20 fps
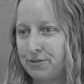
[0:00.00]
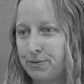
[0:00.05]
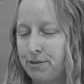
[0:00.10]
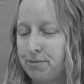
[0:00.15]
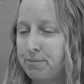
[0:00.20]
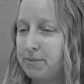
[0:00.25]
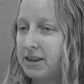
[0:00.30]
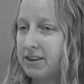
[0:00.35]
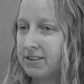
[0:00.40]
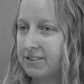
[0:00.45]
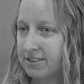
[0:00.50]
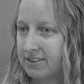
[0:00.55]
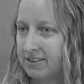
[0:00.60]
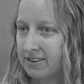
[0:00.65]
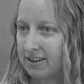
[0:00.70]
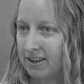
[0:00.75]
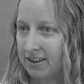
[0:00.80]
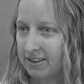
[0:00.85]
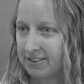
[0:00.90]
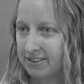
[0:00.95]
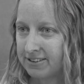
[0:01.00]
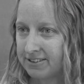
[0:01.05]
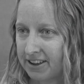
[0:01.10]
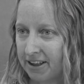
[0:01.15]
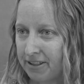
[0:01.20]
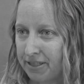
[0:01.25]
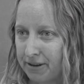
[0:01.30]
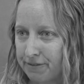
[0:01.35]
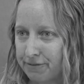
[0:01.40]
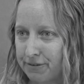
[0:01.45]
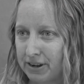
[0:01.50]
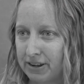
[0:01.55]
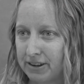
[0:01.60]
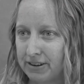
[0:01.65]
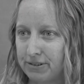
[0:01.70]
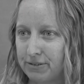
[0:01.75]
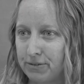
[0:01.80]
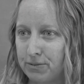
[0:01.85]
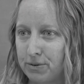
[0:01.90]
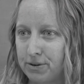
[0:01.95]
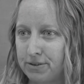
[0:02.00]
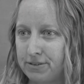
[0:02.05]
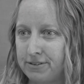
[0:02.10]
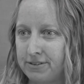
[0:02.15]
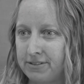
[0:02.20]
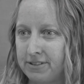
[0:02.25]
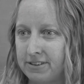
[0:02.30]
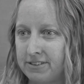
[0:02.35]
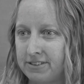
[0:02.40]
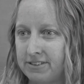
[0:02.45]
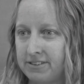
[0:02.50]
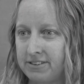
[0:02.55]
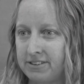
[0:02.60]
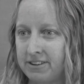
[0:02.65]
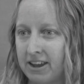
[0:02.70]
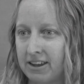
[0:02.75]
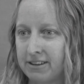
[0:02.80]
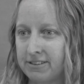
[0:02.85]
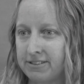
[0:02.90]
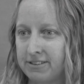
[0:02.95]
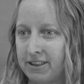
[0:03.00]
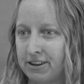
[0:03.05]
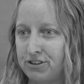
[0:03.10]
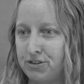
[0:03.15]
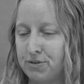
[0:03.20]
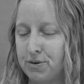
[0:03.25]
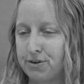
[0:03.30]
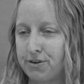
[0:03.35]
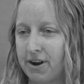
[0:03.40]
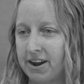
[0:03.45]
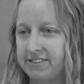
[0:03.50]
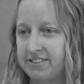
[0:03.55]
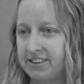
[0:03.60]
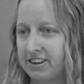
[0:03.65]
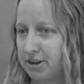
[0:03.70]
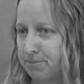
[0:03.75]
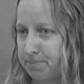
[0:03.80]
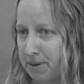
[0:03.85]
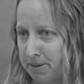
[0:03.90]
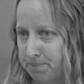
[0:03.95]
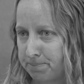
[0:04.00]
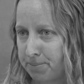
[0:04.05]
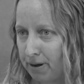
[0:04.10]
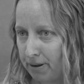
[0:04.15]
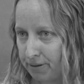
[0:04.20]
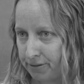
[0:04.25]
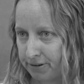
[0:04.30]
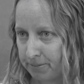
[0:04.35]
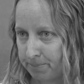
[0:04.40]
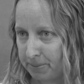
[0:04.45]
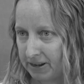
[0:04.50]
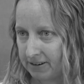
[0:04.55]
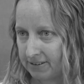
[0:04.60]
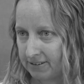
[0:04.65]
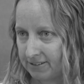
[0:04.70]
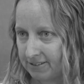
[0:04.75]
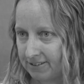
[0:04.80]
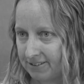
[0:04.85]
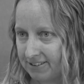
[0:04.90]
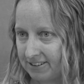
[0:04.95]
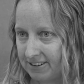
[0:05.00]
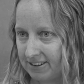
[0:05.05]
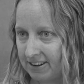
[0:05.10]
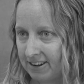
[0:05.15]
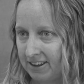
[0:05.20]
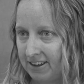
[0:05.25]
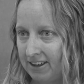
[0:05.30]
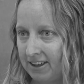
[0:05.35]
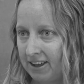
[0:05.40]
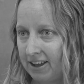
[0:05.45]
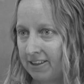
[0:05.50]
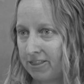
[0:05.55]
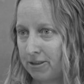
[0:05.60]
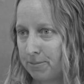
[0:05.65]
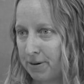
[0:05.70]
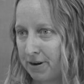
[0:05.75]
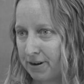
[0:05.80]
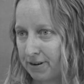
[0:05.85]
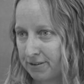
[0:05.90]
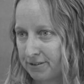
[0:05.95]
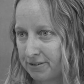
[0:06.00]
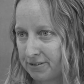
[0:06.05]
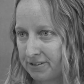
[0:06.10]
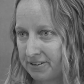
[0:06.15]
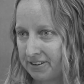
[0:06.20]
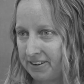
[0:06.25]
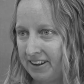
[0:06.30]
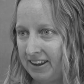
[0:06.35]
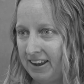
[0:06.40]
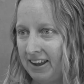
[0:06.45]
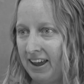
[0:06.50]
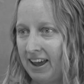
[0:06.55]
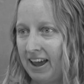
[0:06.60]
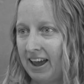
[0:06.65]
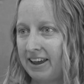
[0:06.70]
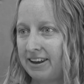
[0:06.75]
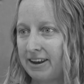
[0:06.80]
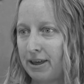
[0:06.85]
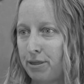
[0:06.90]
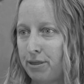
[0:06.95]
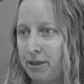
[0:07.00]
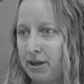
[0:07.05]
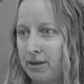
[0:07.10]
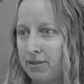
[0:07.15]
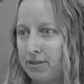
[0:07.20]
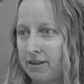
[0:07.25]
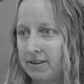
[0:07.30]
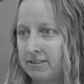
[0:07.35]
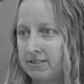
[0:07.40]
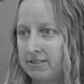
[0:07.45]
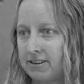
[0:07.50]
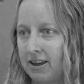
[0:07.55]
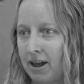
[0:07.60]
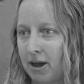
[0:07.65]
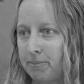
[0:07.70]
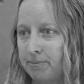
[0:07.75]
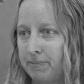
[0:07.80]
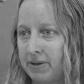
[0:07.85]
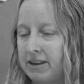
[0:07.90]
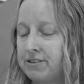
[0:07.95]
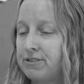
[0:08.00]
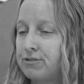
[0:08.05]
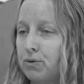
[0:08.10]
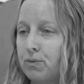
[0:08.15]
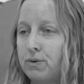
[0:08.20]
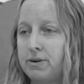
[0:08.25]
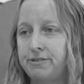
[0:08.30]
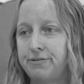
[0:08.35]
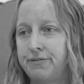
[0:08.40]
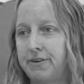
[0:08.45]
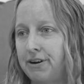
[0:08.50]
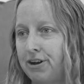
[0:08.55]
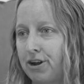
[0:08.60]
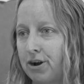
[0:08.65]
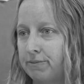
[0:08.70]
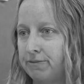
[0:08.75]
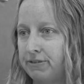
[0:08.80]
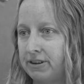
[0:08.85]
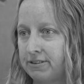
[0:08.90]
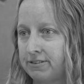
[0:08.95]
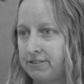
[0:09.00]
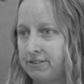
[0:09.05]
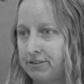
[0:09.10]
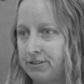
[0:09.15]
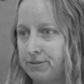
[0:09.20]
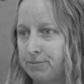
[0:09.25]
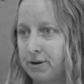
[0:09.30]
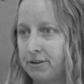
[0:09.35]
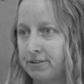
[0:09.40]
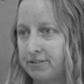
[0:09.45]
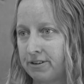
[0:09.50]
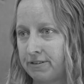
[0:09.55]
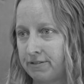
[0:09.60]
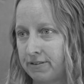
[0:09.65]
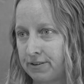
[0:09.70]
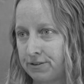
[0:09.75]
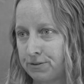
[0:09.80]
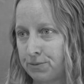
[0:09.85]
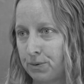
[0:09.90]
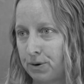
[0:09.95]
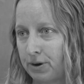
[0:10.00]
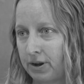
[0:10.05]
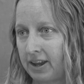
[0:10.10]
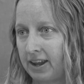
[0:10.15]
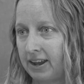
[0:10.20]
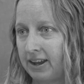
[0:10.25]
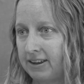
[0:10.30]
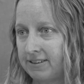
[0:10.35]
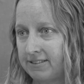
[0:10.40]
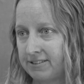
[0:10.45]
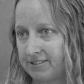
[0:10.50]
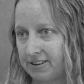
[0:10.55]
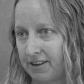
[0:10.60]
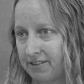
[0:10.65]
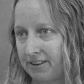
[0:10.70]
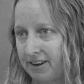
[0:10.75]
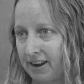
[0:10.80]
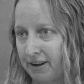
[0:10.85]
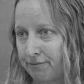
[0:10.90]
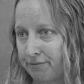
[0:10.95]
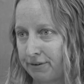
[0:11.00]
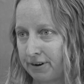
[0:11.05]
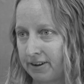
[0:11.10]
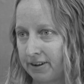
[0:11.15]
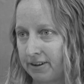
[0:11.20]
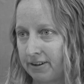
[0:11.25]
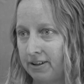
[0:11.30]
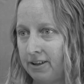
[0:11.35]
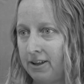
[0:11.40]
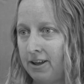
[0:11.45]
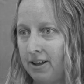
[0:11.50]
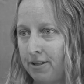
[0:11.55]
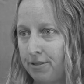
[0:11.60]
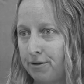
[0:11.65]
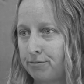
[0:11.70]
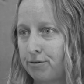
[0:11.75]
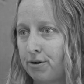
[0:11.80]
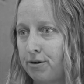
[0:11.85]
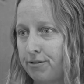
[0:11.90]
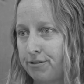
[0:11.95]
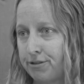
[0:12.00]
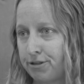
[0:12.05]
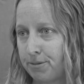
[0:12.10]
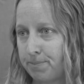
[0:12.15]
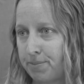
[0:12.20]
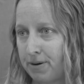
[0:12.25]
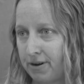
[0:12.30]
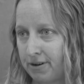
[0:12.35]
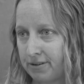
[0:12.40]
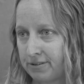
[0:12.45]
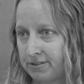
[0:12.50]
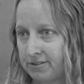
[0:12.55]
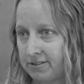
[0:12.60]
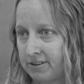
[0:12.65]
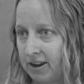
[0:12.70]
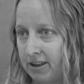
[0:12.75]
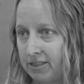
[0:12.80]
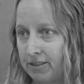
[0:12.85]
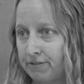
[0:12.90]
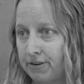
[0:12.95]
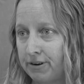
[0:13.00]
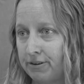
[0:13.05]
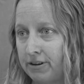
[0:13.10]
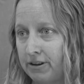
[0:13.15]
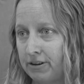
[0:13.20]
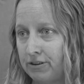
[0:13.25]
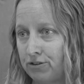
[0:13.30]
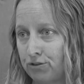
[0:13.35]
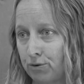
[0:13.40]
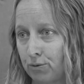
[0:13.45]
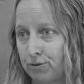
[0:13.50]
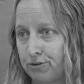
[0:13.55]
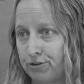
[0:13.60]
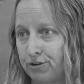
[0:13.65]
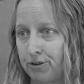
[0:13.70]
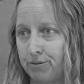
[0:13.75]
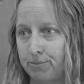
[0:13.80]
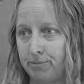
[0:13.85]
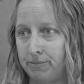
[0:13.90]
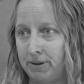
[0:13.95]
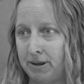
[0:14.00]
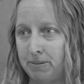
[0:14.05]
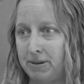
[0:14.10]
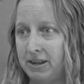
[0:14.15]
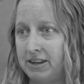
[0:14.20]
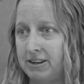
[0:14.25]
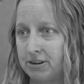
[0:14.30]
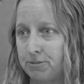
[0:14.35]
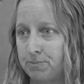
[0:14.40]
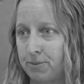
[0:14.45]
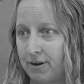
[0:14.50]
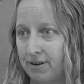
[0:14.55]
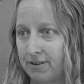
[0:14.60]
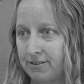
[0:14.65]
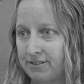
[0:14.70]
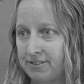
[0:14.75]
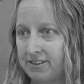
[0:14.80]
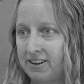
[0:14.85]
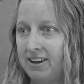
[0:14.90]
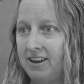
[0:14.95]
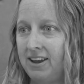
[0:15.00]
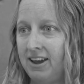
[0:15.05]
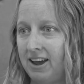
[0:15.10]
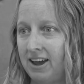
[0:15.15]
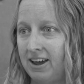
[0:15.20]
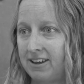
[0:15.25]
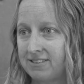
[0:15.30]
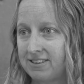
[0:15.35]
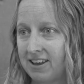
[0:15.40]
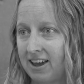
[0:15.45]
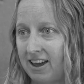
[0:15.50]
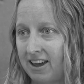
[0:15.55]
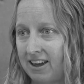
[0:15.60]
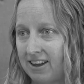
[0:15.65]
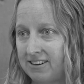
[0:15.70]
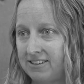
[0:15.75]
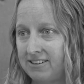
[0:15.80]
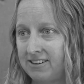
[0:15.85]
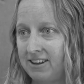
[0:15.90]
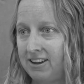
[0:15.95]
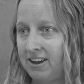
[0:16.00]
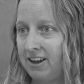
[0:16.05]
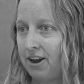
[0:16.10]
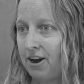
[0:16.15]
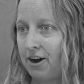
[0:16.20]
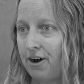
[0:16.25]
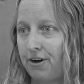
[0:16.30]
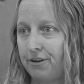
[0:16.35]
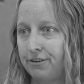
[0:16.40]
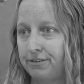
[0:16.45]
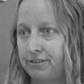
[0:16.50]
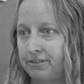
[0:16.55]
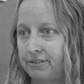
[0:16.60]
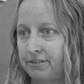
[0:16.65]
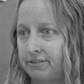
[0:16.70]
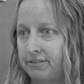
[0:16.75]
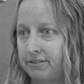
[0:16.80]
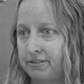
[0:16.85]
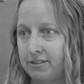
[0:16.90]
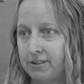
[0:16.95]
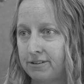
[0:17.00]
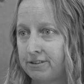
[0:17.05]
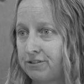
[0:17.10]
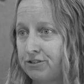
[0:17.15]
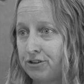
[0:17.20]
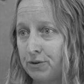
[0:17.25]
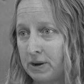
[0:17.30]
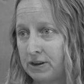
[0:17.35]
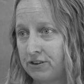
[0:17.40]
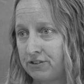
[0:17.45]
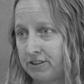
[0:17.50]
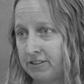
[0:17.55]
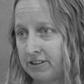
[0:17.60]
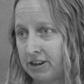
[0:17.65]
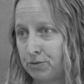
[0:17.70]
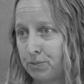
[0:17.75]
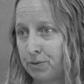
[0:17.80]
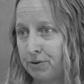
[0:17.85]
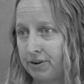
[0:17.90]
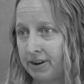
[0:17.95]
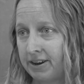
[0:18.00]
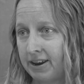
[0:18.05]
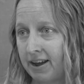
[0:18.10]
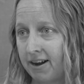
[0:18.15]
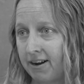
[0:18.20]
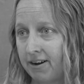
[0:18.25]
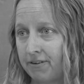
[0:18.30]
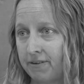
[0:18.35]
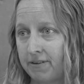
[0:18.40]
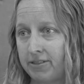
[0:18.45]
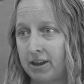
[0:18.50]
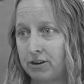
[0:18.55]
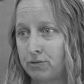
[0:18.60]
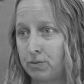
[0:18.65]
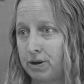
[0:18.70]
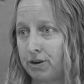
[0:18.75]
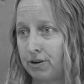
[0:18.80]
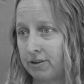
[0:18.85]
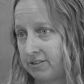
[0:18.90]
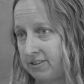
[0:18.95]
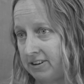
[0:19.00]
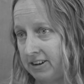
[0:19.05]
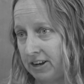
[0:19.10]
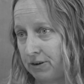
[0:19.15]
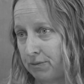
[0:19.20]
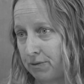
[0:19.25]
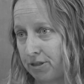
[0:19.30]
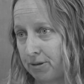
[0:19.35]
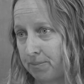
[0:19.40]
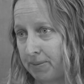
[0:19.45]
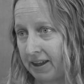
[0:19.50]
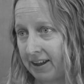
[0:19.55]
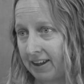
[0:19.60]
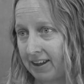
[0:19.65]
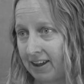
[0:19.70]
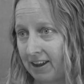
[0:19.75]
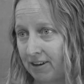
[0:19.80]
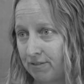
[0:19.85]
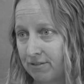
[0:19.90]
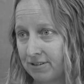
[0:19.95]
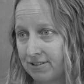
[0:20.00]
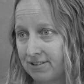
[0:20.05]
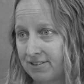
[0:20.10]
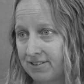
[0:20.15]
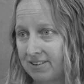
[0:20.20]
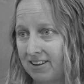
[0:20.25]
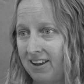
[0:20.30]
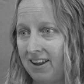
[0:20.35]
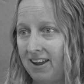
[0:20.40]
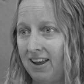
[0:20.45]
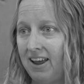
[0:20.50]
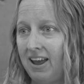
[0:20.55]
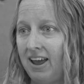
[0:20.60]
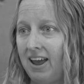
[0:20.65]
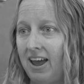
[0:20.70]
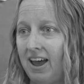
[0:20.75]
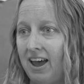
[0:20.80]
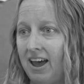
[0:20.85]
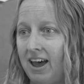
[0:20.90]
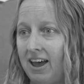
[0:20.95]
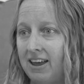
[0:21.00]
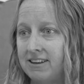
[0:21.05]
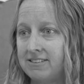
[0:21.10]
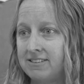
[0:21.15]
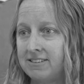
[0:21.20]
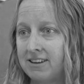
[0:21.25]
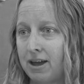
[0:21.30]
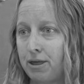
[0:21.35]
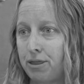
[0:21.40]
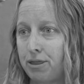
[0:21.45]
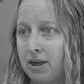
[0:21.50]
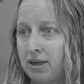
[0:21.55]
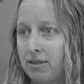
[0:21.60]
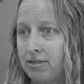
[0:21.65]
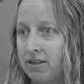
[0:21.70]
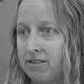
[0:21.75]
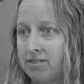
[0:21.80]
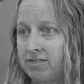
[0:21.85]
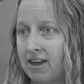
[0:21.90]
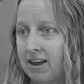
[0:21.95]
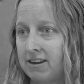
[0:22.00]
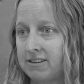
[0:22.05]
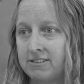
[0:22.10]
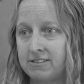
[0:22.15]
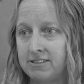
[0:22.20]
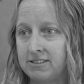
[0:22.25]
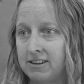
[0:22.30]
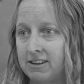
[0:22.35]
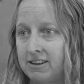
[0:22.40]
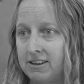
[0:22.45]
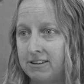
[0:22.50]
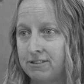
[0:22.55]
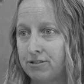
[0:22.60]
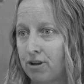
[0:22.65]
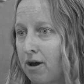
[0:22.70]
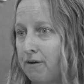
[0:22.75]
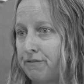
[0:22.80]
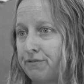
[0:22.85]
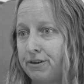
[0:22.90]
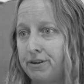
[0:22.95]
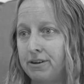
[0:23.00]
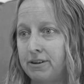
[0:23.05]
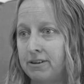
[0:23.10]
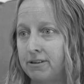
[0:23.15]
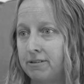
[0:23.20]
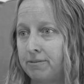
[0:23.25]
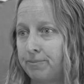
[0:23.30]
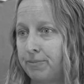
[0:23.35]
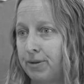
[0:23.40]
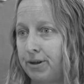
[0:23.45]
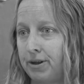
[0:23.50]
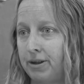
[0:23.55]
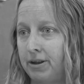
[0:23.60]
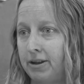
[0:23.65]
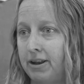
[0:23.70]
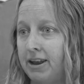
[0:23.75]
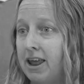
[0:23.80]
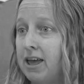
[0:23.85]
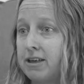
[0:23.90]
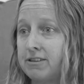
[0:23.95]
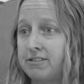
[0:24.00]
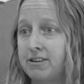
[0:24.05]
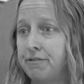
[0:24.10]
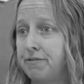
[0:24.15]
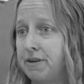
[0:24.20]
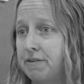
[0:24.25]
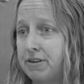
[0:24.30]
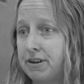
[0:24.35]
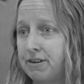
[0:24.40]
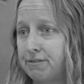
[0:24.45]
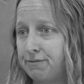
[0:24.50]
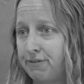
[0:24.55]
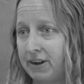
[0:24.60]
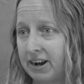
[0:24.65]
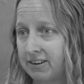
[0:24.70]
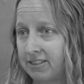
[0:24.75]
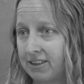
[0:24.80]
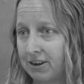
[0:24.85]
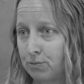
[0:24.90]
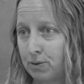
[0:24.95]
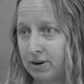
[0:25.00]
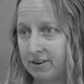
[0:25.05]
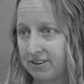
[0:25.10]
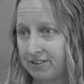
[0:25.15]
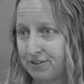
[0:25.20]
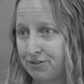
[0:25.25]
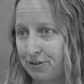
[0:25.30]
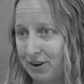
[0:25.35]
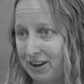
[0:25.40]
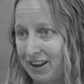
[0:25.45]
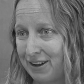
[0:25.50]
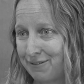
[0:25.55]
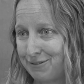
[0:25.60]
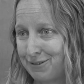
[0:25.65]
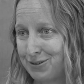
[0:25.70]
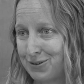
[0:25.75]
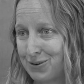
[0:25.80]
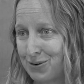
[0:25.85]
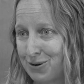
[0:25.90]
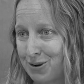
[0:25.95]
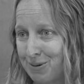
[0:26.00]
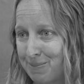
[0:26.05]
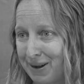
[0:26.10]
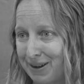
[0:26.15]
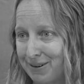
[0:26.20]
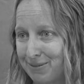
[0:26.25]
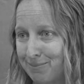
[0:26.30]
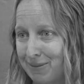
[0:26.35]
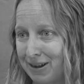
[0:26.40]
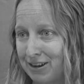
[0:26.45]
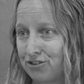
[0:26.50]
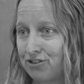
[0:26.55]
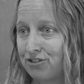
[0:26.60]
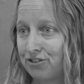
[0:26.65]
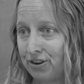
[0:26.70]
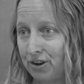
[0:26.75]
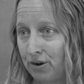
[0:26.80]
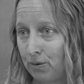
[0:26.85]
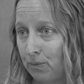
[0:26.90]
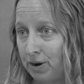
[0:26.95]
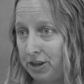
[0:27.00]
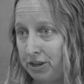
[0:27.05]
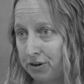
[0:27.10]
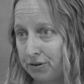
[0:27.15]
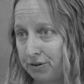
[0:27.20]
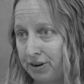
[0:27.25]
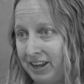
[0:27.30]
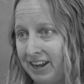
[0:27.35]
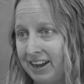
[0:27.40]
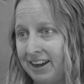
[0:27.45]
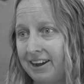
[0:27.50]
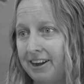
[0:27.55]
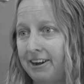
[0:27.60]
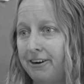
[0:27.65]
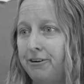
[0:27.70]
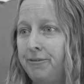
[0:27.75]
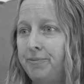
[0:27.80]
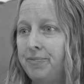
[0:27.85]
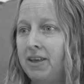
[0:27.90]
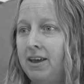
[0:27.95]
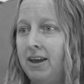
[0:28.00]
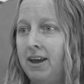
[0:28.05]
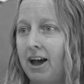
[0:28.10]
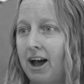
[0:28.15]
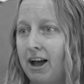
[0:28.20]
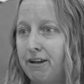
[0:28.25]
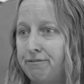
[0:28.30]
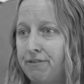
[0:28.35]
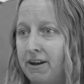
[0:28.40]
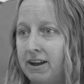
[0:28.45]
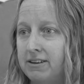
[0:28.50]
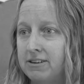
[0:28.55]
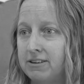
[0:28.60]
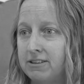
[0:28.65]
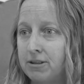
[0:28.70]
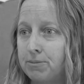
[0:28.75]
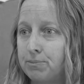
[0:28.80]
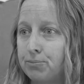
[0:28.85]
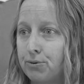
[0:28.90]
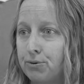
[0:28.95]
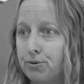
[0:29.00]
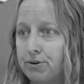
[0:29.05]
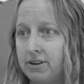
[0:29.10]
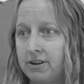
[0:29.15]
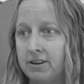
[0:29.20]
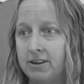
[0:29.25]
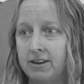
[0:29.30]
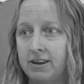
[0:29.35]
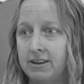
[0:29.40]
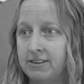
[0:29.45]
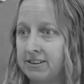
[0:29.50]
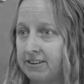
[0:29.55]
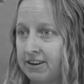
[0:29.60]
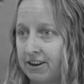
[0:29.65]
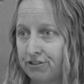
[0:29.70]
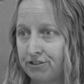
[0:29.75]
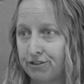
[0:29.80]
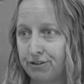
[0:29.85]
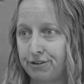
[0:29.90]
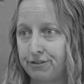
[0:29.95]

with me as a South African was the text that you were writing about path dependency and the past. Yeah. And I think that it's always very obvious to most of us working in Southern Africa, the role that the past and the very short-term immediate past has had on the situation that we're in now, and that we're not dealing with a blank canvas. Yes. And I think that that is often a self-evident fact that one doesn't really have to talk about much when you're here. I find in the broader international